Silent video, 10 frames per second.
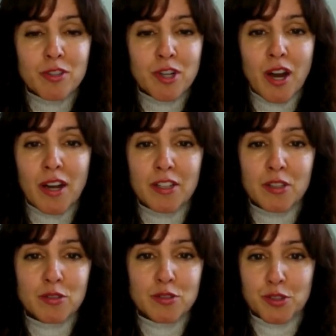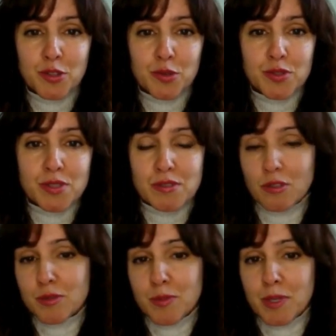I used to use
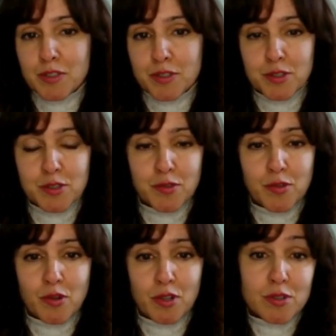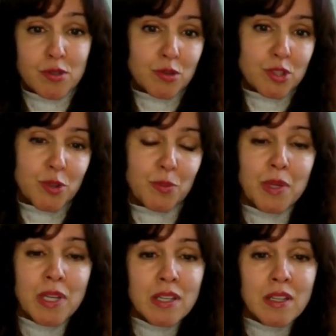those pictures for social
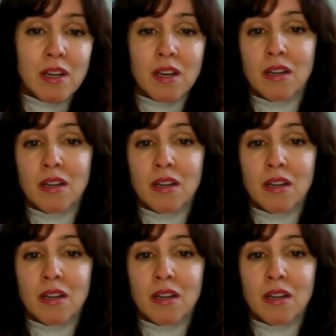media.